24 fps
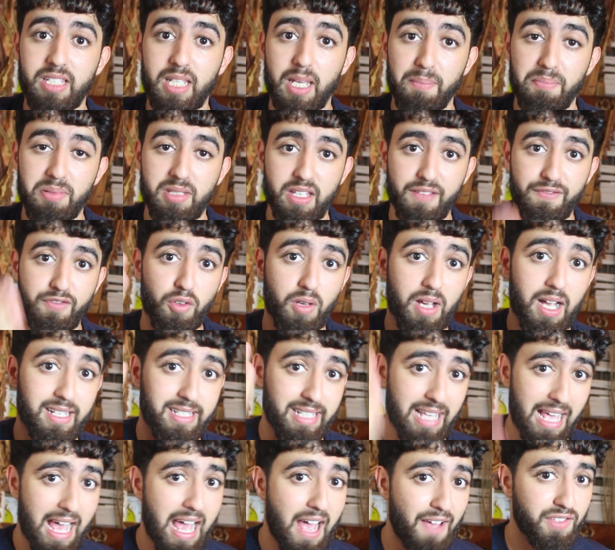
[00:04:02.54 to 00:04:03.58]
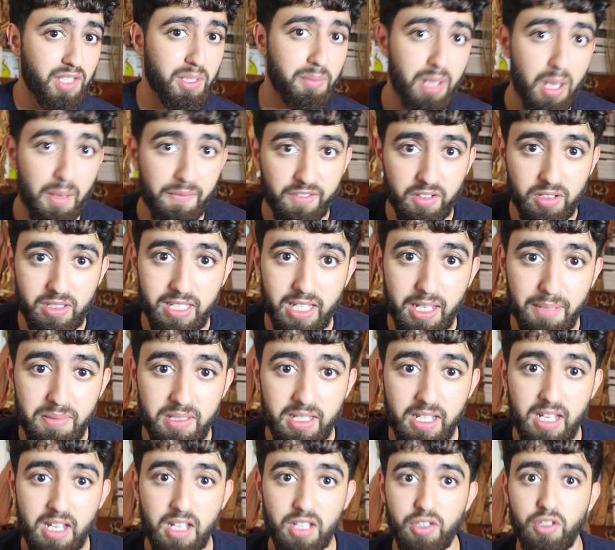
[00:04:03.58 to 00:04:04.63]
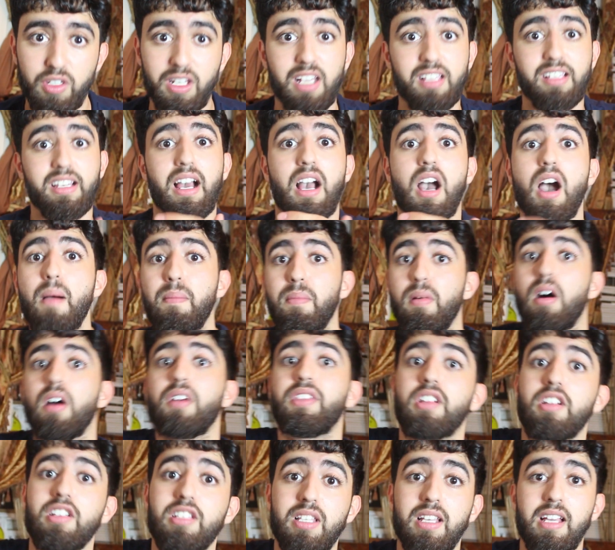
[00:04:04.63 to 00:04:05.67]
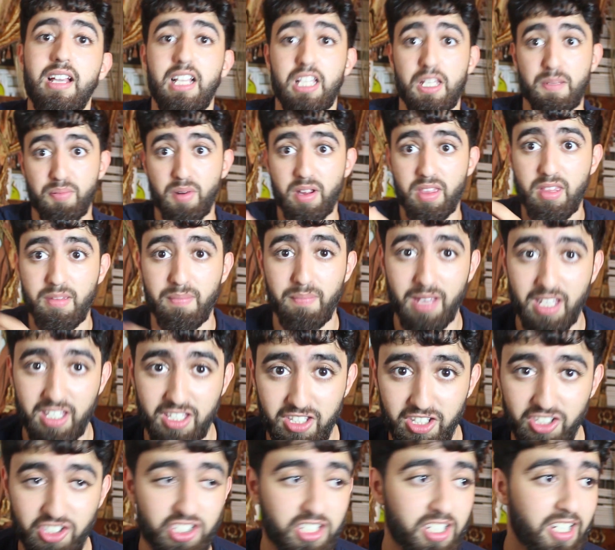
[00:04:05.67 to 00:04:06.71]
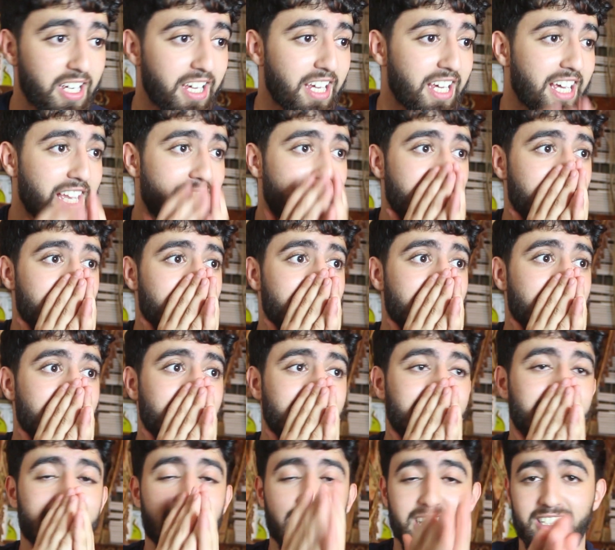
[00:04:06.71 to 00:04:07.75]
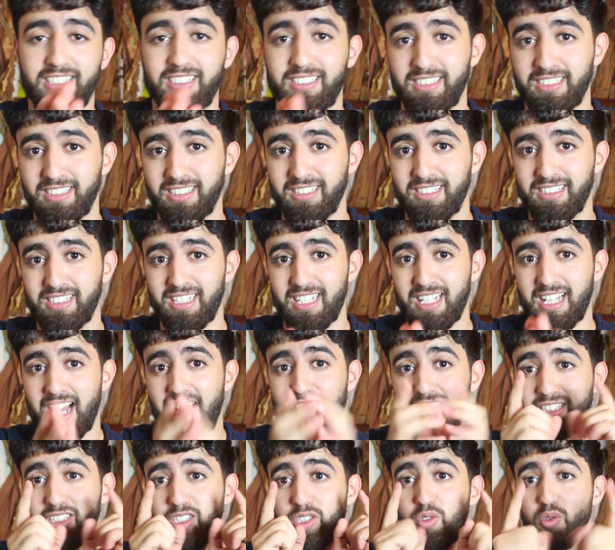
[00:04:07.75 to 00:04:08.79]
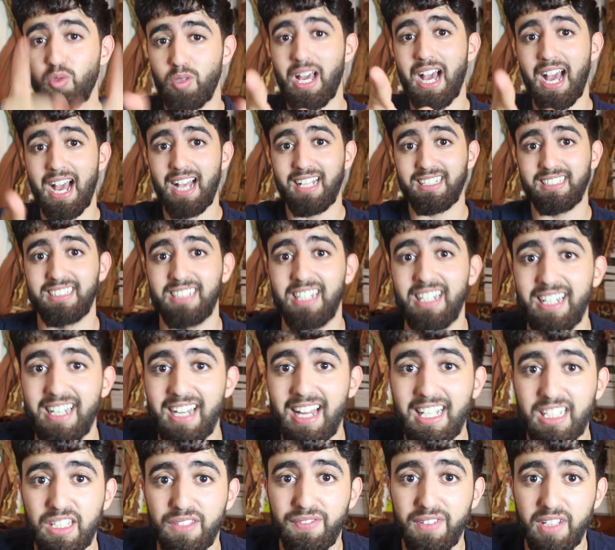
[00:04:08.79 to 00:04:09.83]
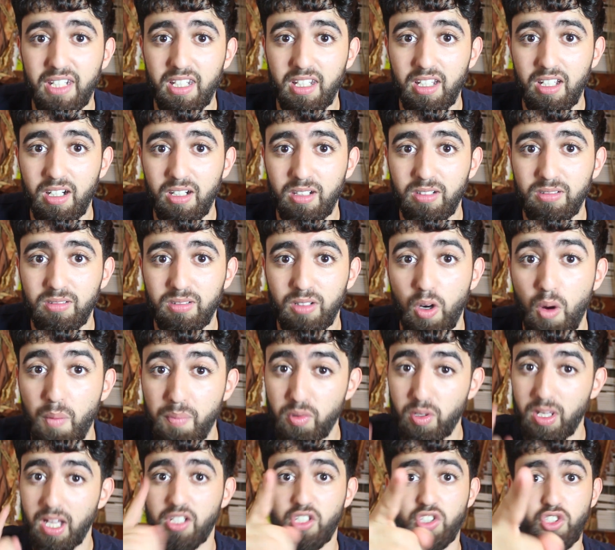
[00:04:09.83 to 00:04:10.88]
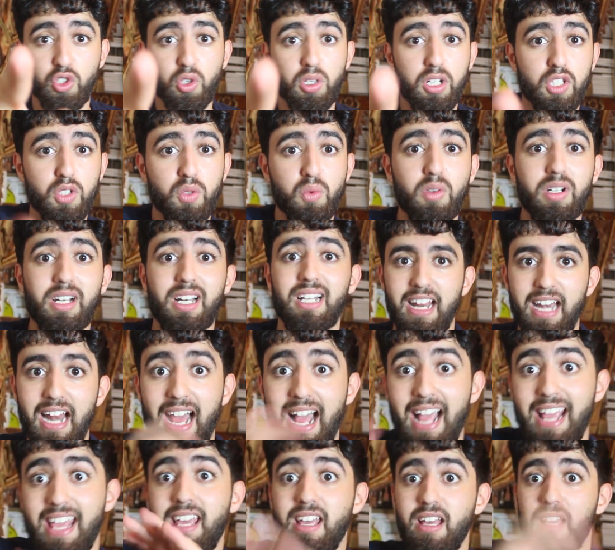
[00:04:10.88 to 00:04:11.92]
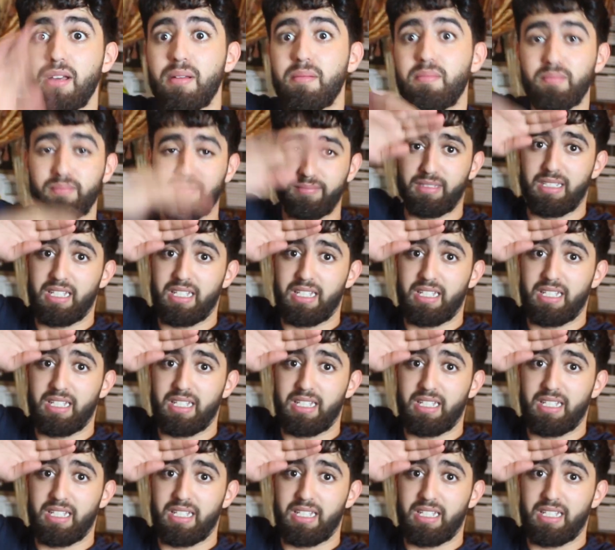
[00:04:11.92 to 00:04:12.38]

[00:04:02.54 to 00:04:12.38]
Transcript: tips if you guys have some helpful tips so you guys can help others and spread the message. And yeah, I'll see you guys in the next video. Hope you guys enjoy this one. And I am